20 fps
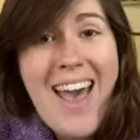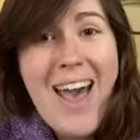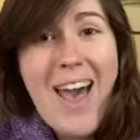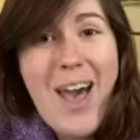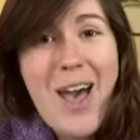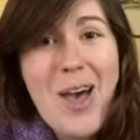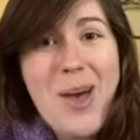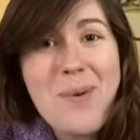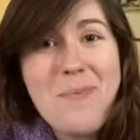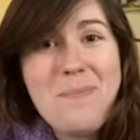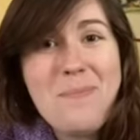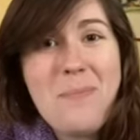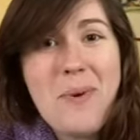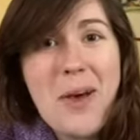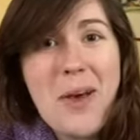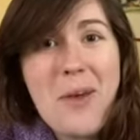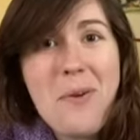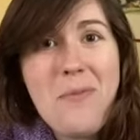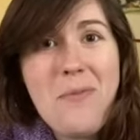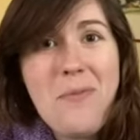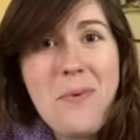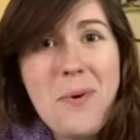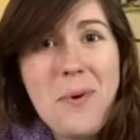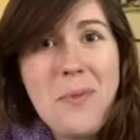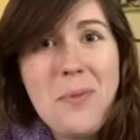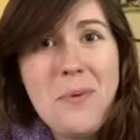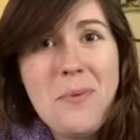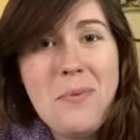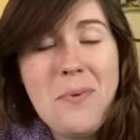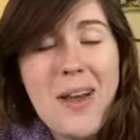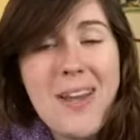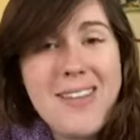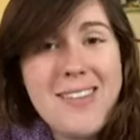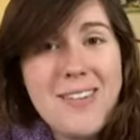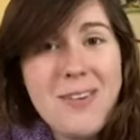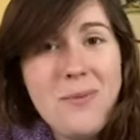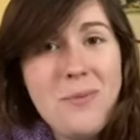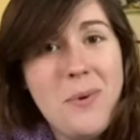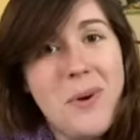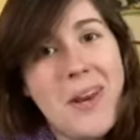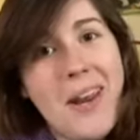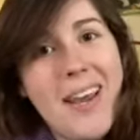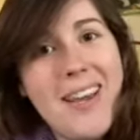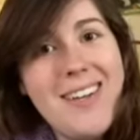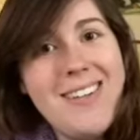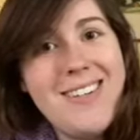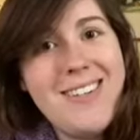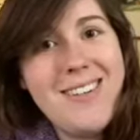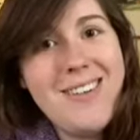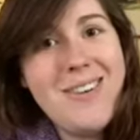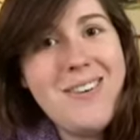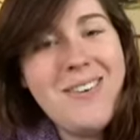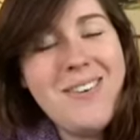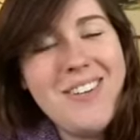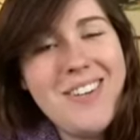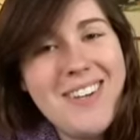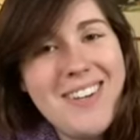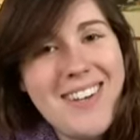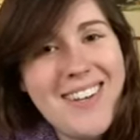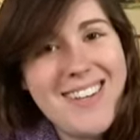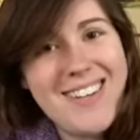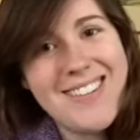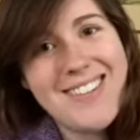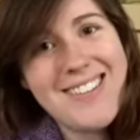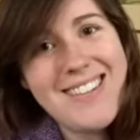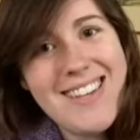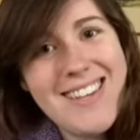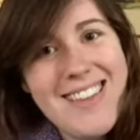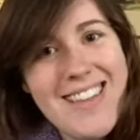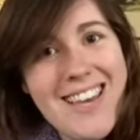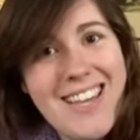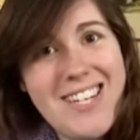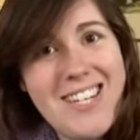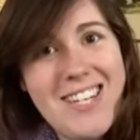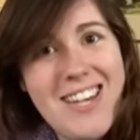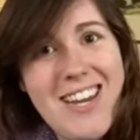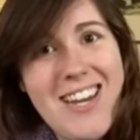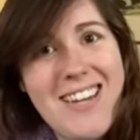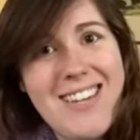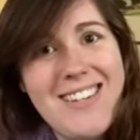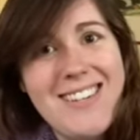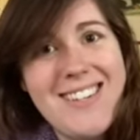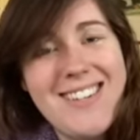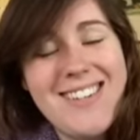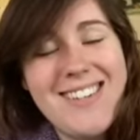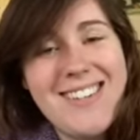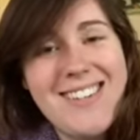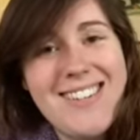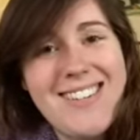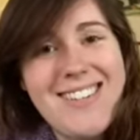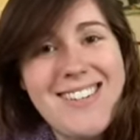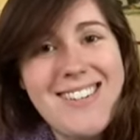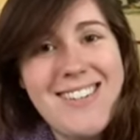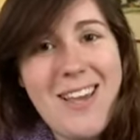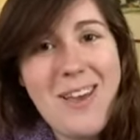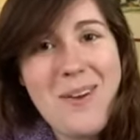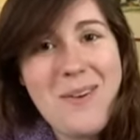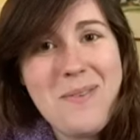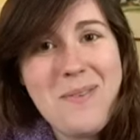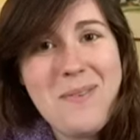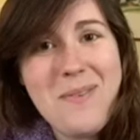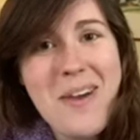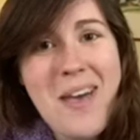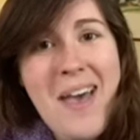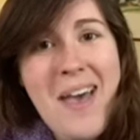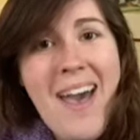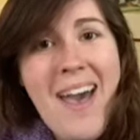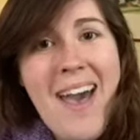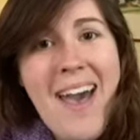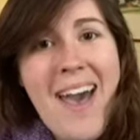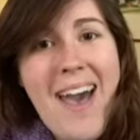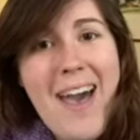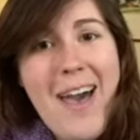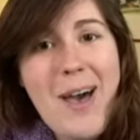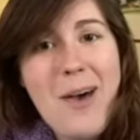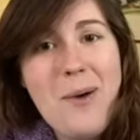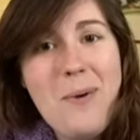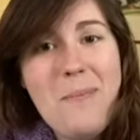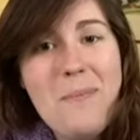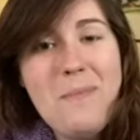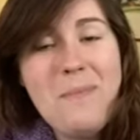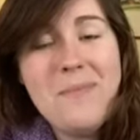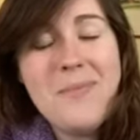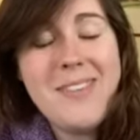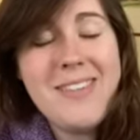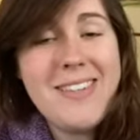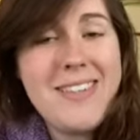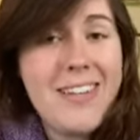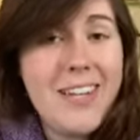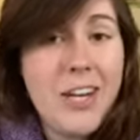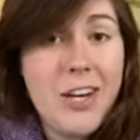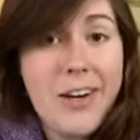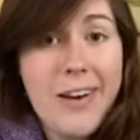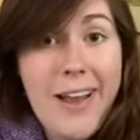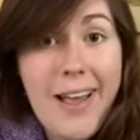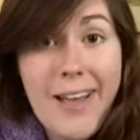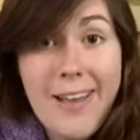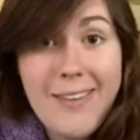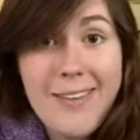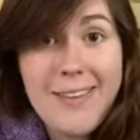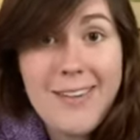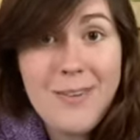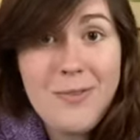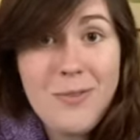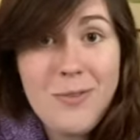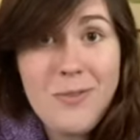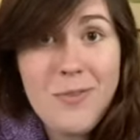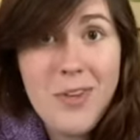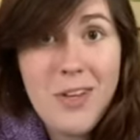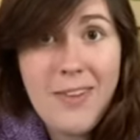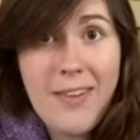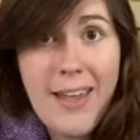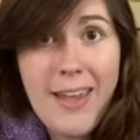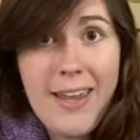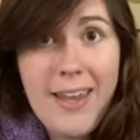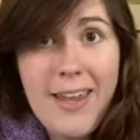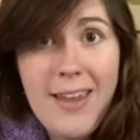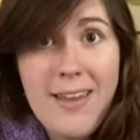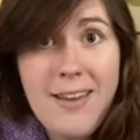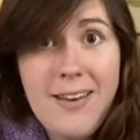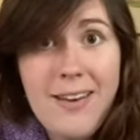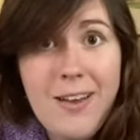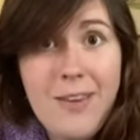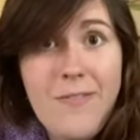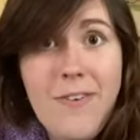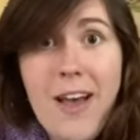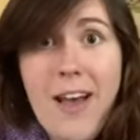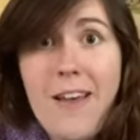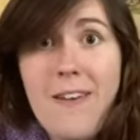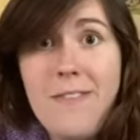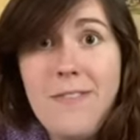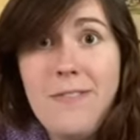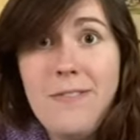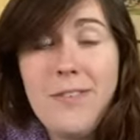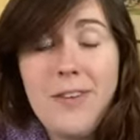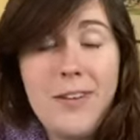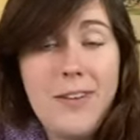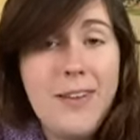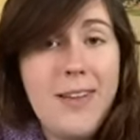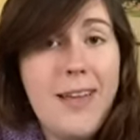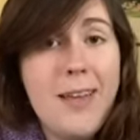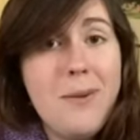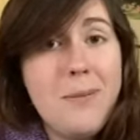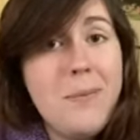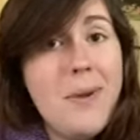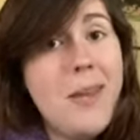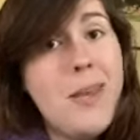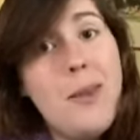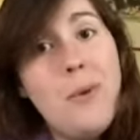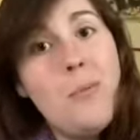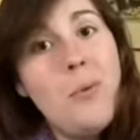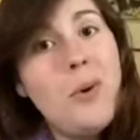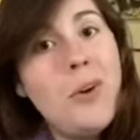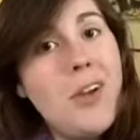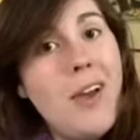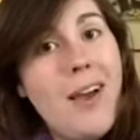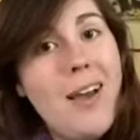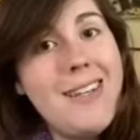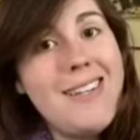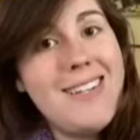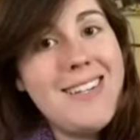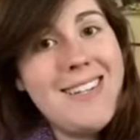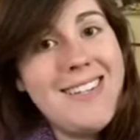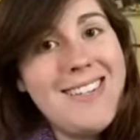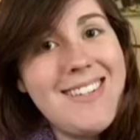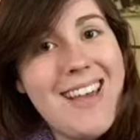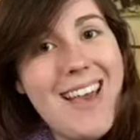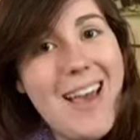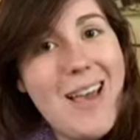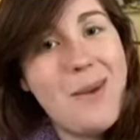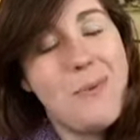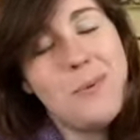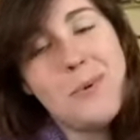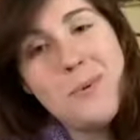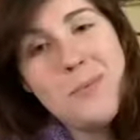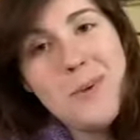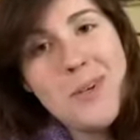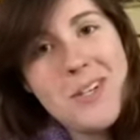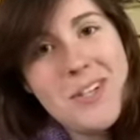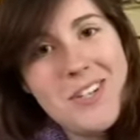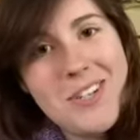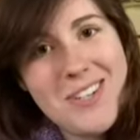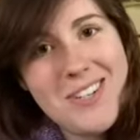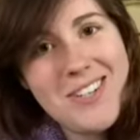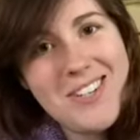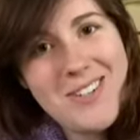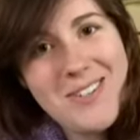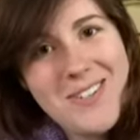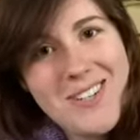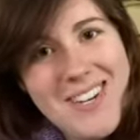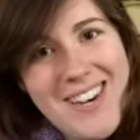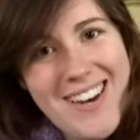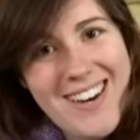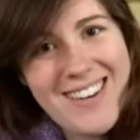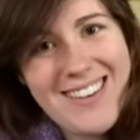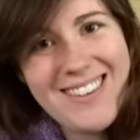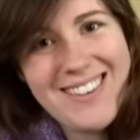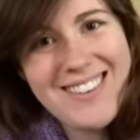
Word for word: Um, but for the rest of what I do, you're going to see that change. So um, stick around if you feel like it. And if I feel like making more content, I will be sure to share.